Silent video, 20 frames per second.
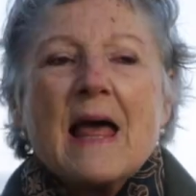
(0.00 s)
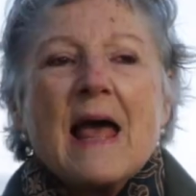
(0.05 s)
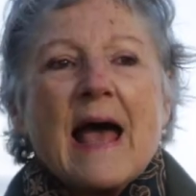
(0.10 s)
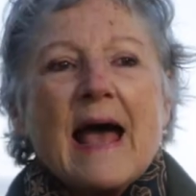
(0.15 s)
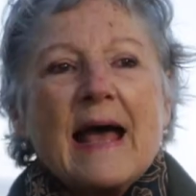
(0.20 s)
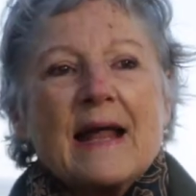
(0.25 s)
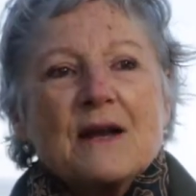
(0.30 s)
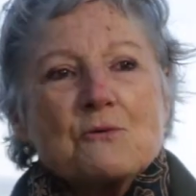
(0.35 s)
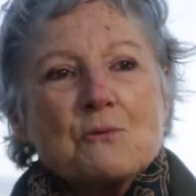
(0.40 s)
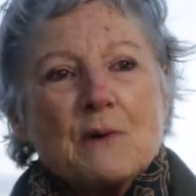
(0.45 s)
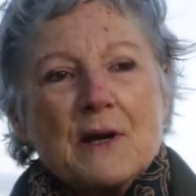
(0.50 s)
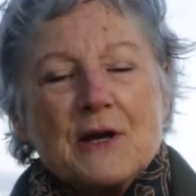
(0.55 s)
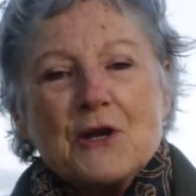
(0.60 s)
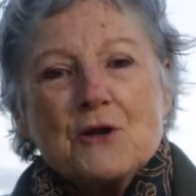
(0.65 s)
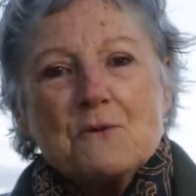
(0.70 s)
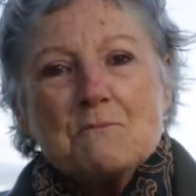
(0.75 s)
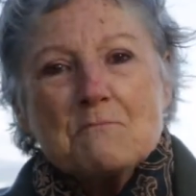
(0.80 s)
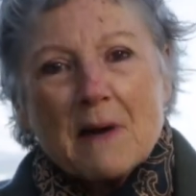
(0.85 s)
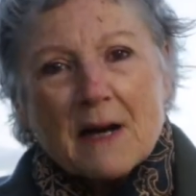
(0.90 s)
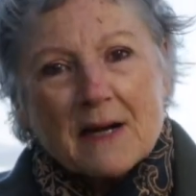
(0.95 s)
And when
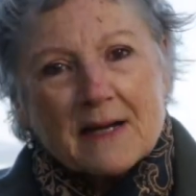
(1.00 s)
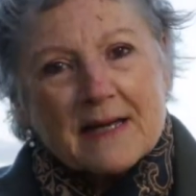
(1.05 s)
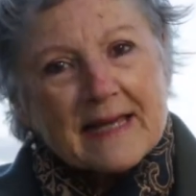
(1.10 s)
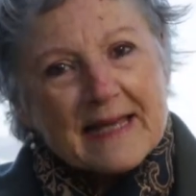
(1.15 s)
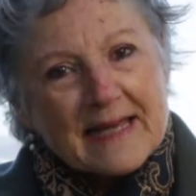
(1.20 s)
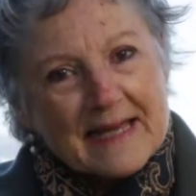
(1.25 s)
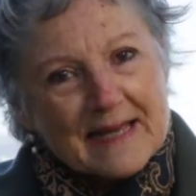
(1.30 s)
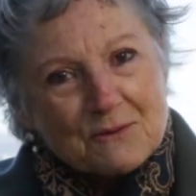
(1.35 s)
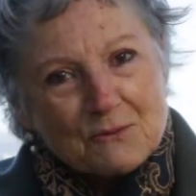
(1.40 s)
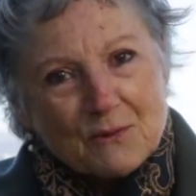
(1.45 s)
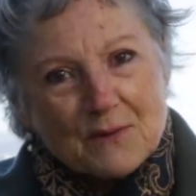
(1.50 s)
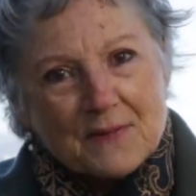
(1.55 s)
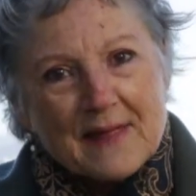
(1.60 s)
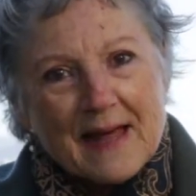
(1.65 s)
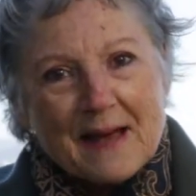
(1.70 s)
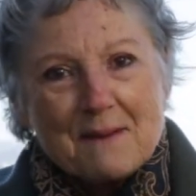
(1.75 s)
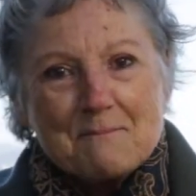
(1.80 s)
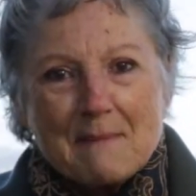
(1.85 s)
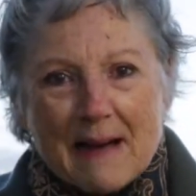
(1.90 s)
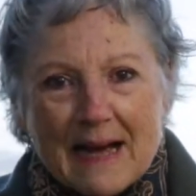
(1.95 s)
you monkey with
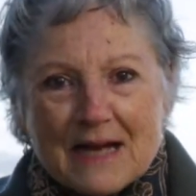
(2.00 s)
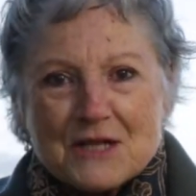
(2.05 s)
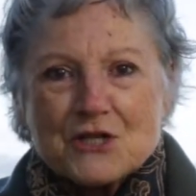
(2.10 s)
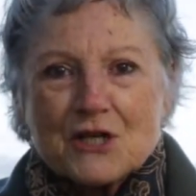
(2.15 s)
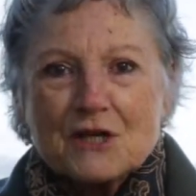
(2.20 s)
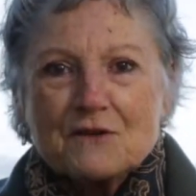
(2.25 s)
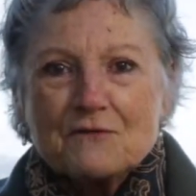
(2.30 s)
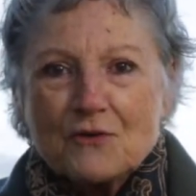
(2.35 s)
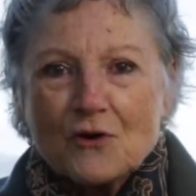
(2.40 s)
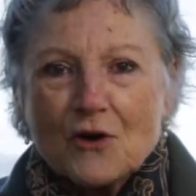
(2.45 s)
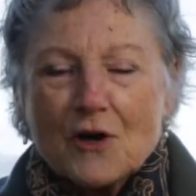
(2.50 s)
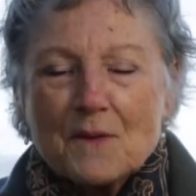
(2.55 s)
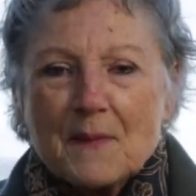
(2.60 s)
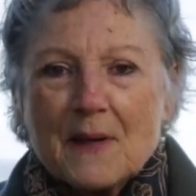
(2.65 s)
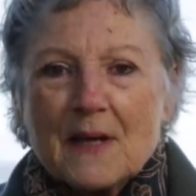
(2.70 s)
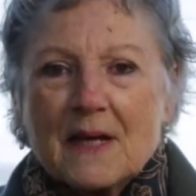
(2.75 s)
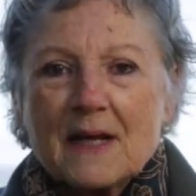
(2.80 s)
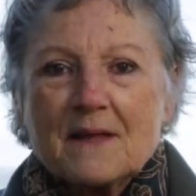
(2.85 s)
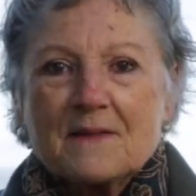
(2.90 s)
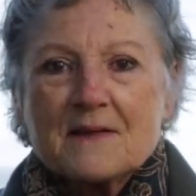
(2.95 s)
that magic
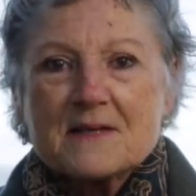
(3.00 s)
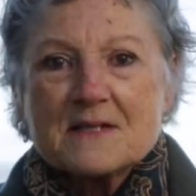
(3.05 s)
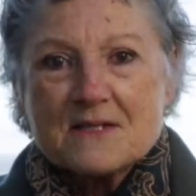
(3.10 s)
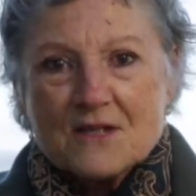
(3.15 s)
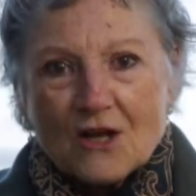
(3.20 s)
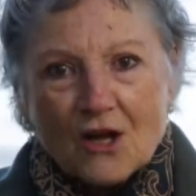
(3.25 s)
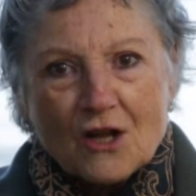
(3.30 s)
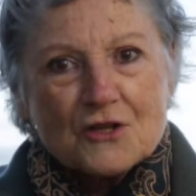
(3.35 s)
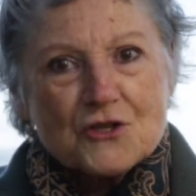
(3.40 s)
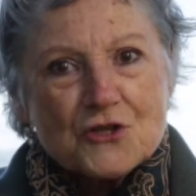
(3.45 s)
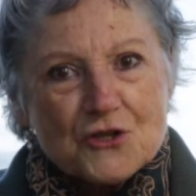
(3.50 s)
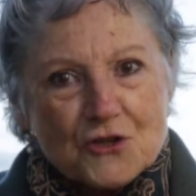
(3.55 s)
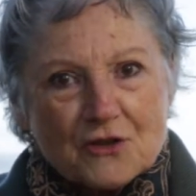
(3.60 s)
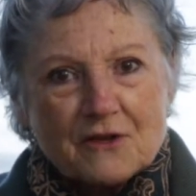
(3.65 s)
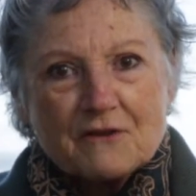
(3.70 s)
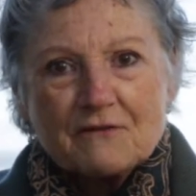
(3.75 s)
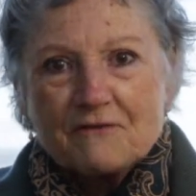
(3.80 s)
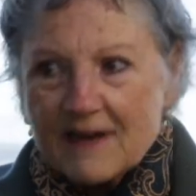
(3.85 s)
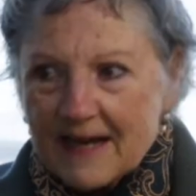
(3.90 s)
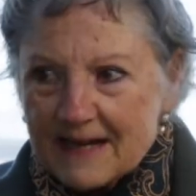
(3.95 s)
formula, the salt,
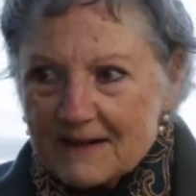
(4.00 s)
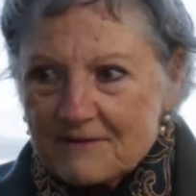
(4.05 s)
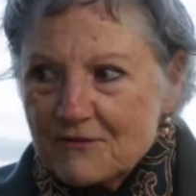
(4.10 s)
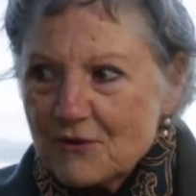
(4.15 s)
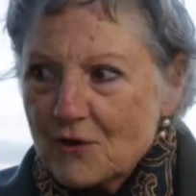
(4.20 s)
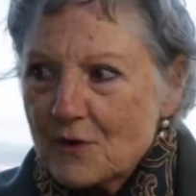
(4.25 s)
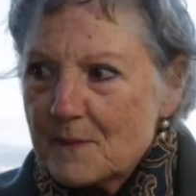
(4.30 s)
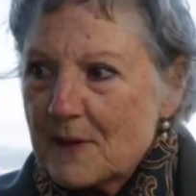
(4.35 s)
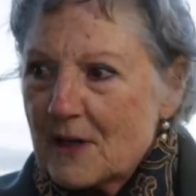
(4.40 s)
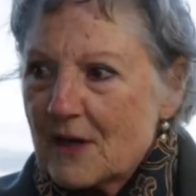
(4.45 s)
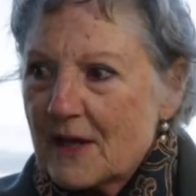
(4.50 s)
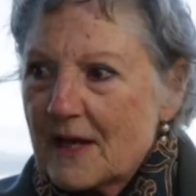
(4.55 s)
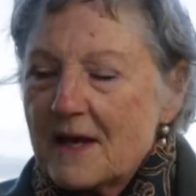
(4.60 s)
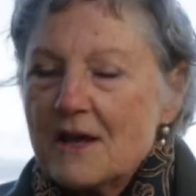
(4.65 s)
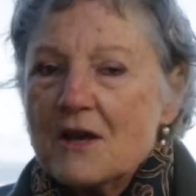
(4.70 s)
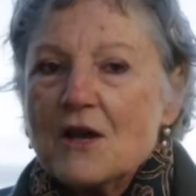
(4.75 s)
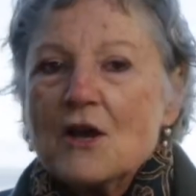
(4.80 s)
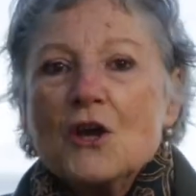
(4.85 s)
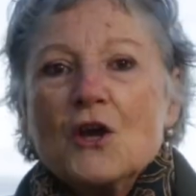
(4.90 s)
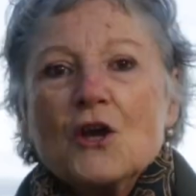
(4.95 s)
sugar, fat formula,
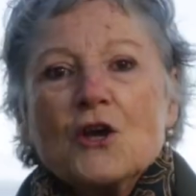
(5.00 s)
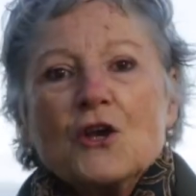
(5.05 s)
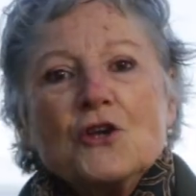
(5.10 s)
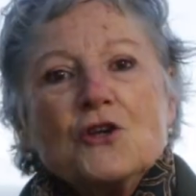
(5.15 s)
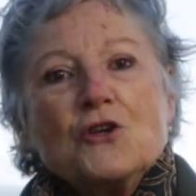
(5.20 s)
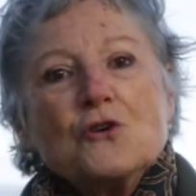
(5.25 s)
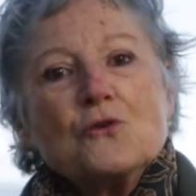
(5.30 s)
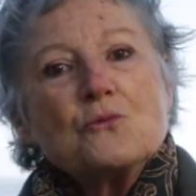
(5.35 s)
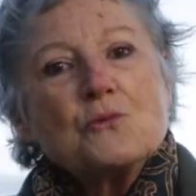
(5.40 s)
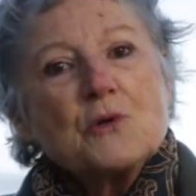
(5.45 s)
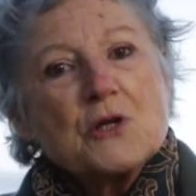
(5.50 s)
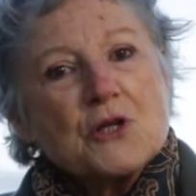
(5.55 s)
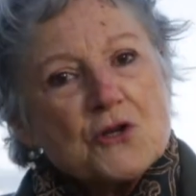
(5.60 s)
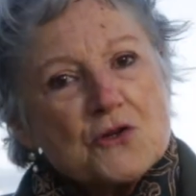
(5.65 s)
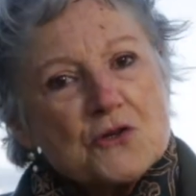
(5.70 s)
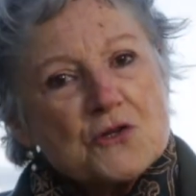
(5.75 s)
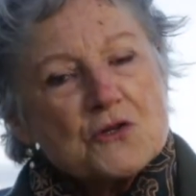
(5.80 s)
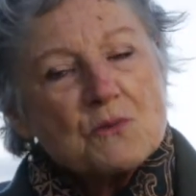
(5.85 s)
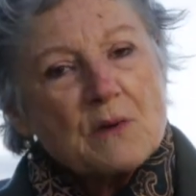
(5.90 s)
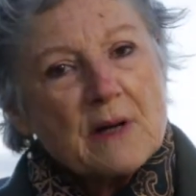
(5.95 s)
you
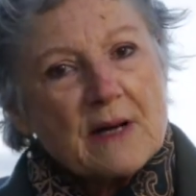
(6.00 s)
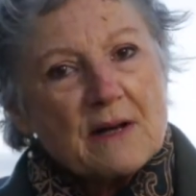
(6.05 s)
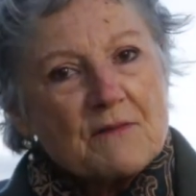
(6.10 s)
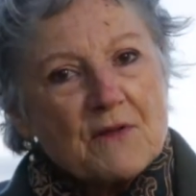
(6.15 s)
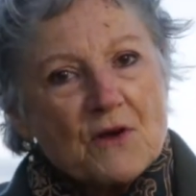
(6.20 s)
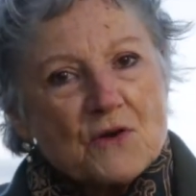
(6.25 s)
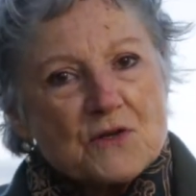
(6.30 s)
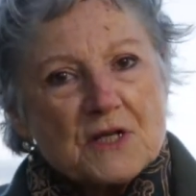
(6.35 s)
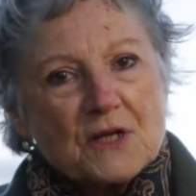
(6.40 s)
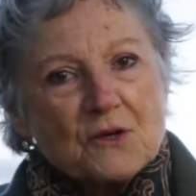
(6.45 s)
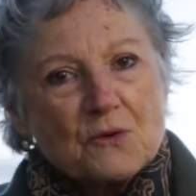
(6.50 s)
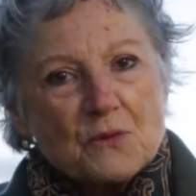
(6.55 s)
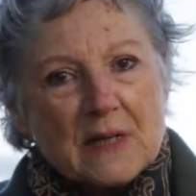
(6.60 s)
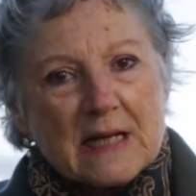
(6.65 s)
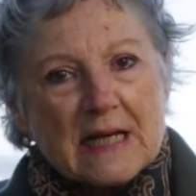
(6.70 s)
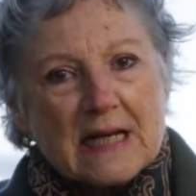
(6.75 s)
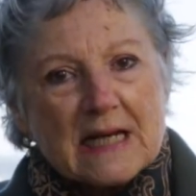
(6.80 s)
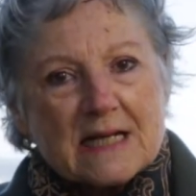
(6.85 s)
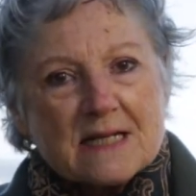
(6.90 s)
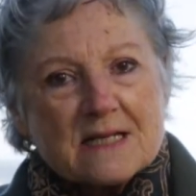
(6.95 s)
reduce one of those
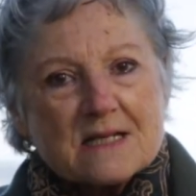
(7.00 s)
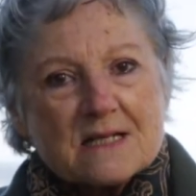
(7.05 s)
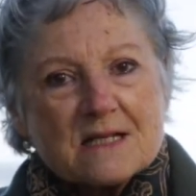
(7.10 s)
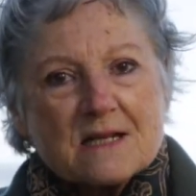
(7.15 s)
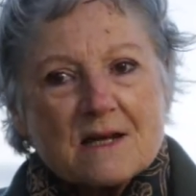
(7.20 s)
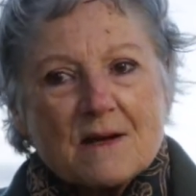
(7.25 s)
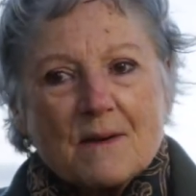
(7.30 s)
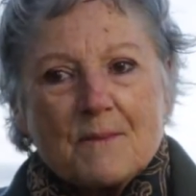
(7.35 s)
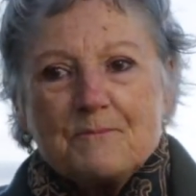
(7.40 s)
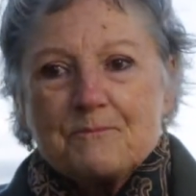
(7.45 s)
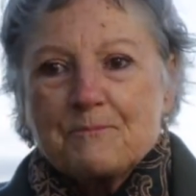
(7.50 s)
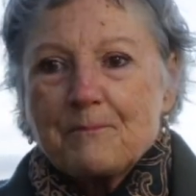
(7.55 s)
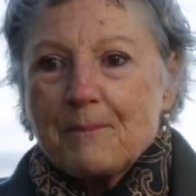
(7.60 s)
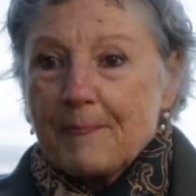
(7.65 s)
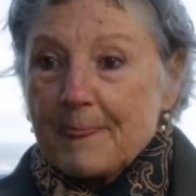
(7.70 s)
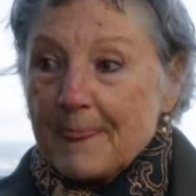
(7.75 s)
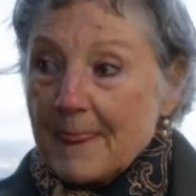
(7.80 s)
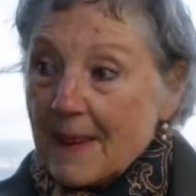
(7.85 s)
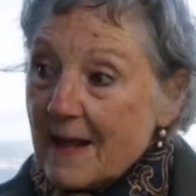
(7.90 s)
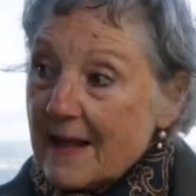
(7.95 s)
ingredients,
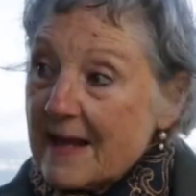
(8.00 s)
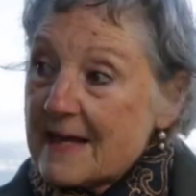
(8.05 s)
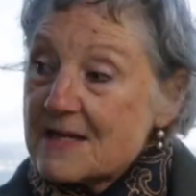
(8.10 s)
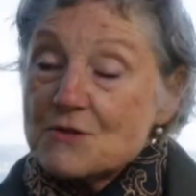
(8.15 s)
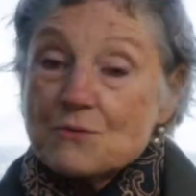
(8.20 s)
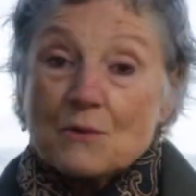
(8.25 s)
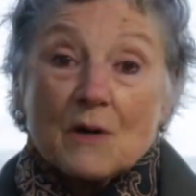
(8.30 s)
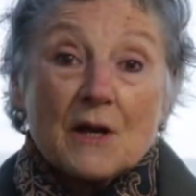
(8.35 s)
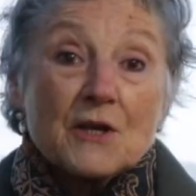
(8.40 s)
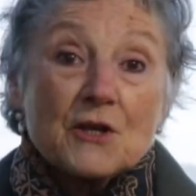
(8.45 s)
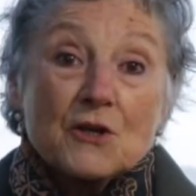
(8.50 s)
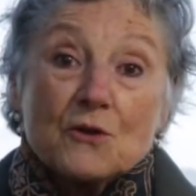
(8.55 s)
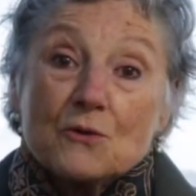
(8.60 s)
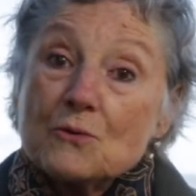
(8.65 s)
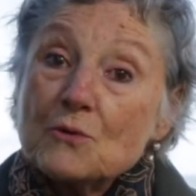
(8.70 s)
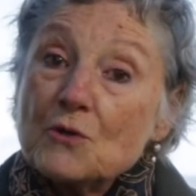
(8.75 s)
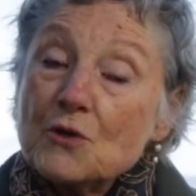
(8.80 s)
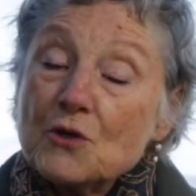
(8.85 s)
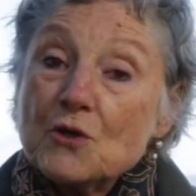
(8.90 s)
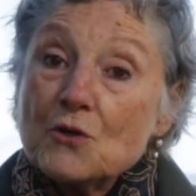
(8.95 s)
guess what?
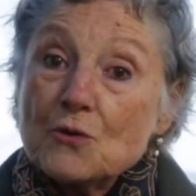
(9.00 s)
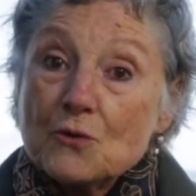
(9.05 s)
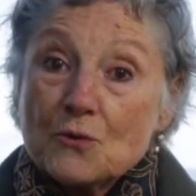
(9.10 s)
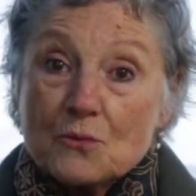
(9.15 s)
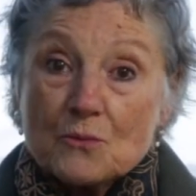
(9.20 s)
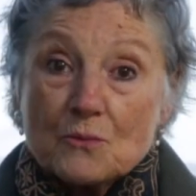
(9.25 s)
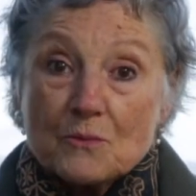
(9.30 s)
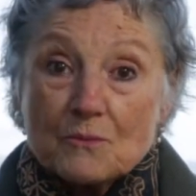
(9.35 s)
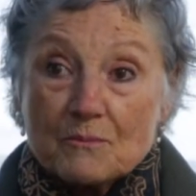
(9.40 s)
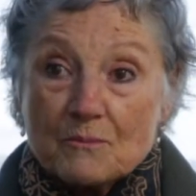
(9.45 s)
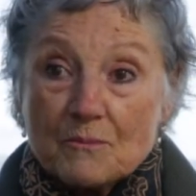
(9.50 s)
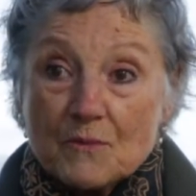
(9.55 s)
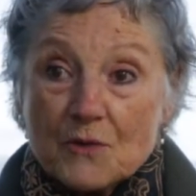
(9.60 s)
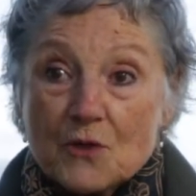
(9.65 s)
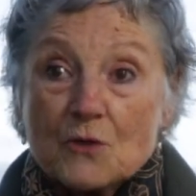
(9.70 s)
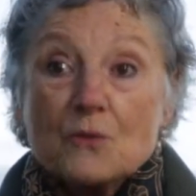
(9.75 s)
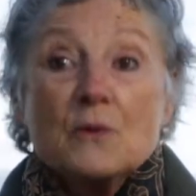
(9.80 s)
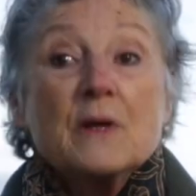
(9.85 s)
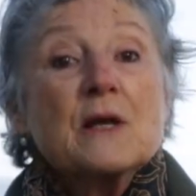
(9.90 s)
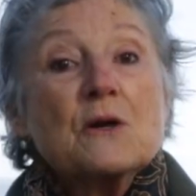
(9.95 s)
You
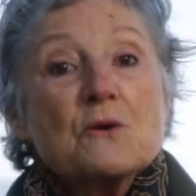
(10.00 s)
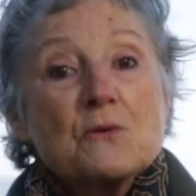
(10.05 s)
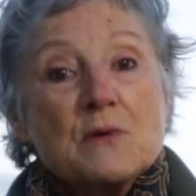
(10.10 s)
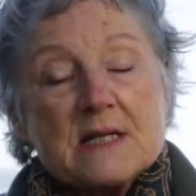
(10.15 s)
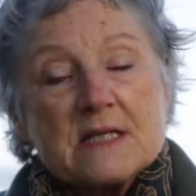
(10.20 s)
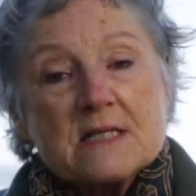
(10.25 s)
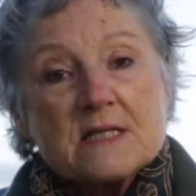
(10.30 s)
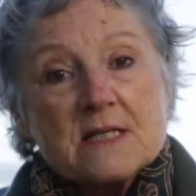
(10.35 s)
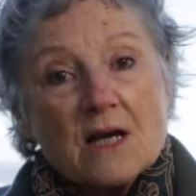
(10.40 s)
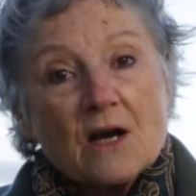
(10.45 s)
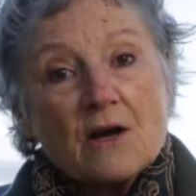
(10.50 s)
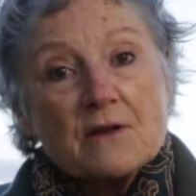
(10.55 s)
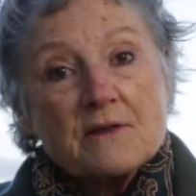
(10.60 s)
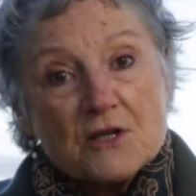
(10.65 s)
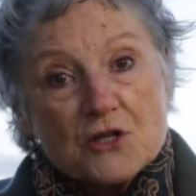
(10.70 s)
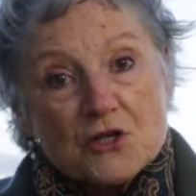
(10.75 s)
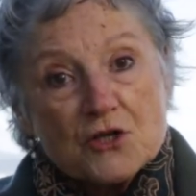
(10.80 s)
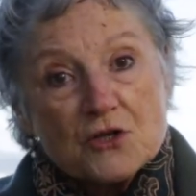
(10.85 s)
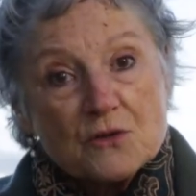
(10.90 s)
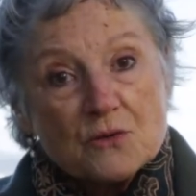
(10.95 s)
increase the other
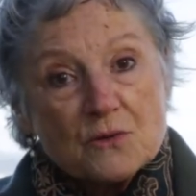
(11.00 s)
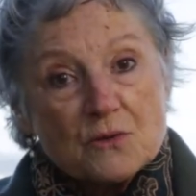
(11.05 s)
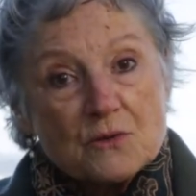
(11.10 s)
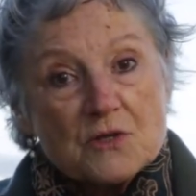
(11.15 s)
two.